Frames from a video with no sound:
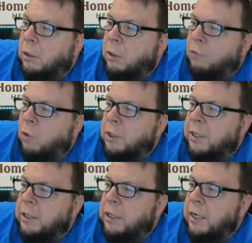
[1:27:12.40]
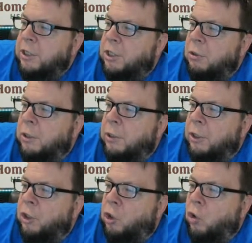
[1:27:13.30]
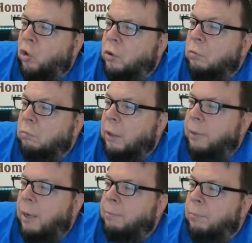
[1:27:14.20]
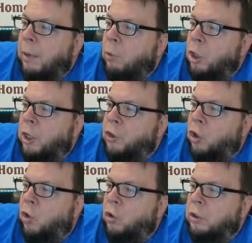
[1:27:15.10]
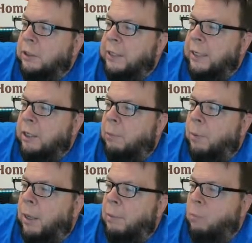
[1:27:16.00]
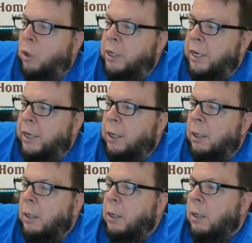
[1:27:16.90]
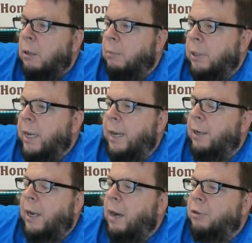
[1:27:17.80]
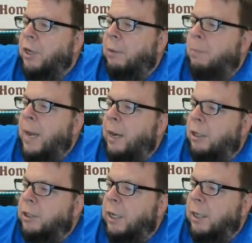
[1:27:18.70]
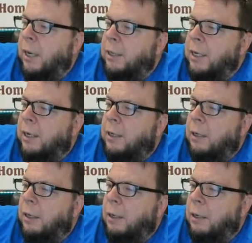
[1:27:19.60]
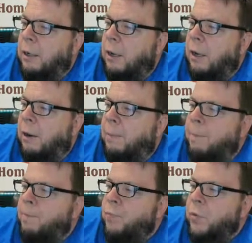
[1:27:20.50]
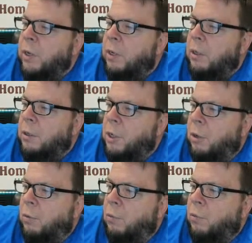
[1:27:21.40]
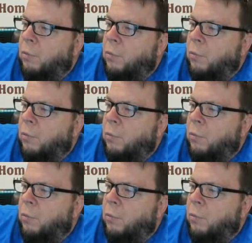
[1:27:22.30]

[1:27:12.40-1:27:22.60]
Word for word: the voice has less to do with it than the cold. I, am I'm, I'm looking at the cold and saying you're probably more yinny. But yeah, I, I, don't think it matters. I, I think, uh, you know,